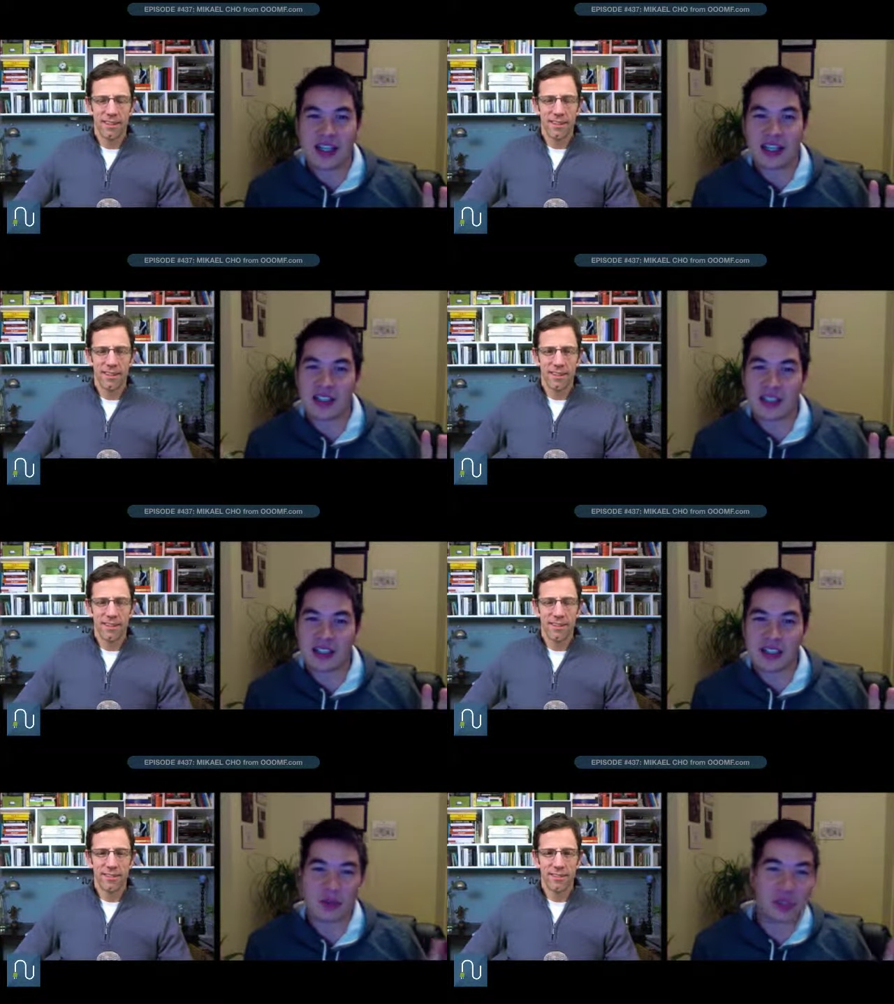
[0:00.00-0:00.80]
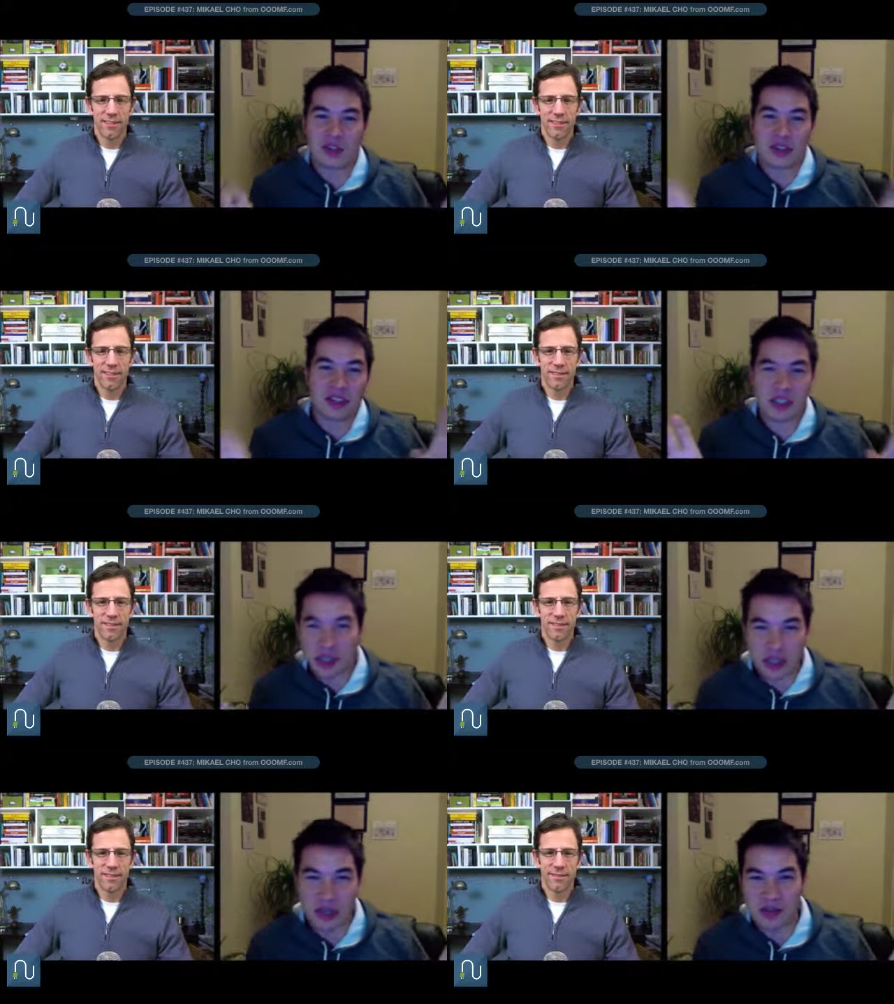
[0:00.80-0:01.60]
Speaker 1: And then they say, but there's a
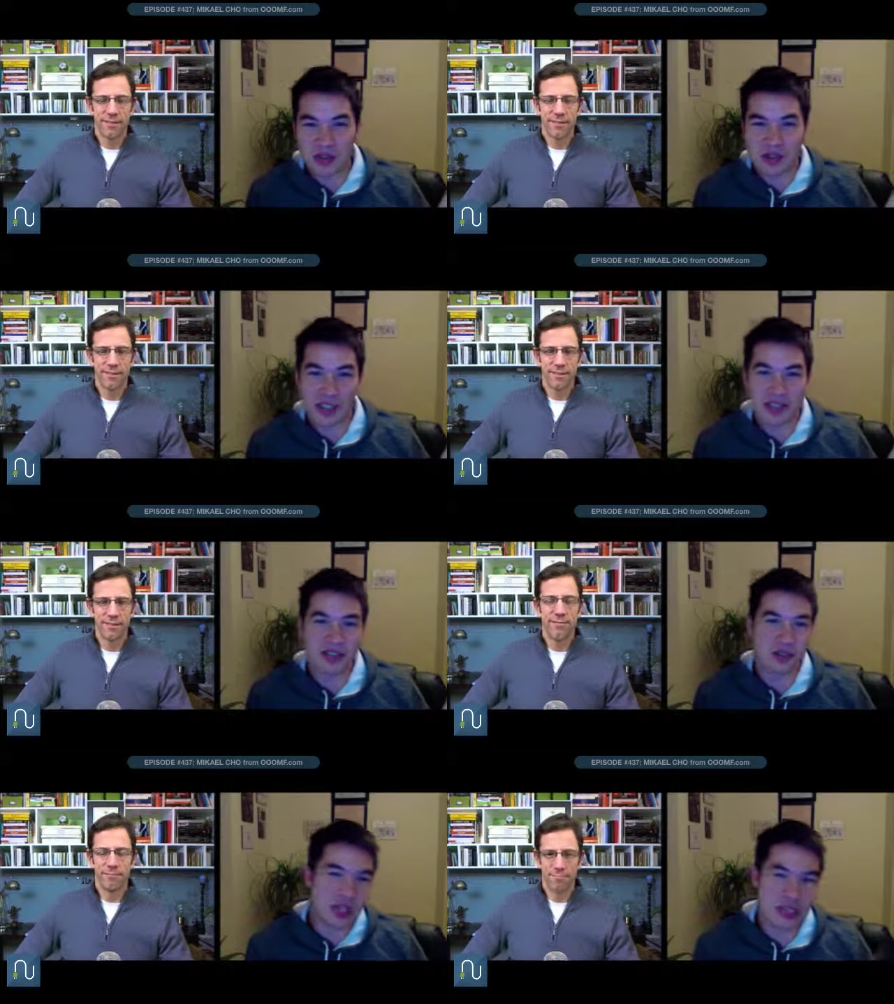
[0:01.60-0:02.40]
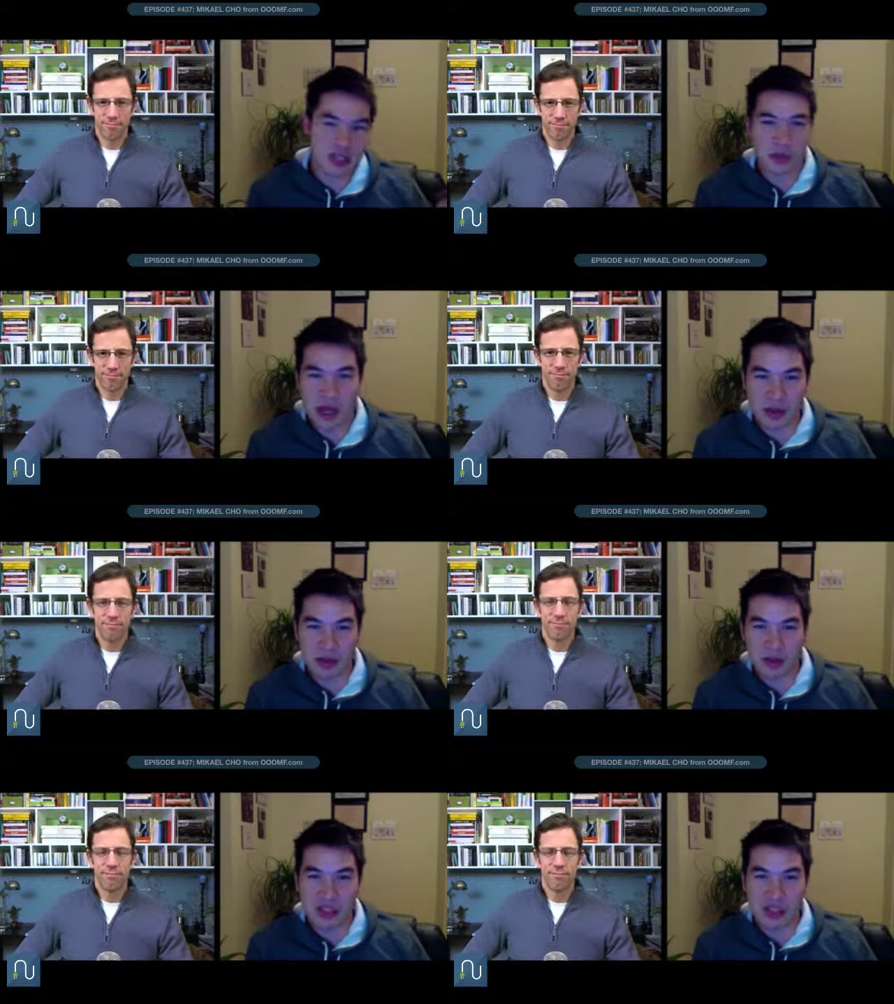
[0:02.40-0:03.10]
zillion travel sites, so that's the problem.